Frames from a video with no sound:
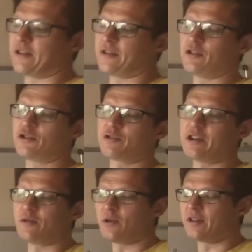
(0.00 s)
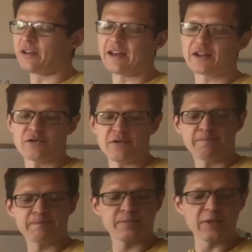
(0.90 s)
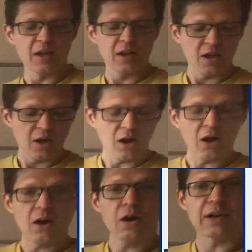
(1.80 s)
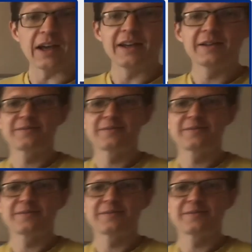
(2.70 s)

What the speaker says: the neutrino and the electron. Okay,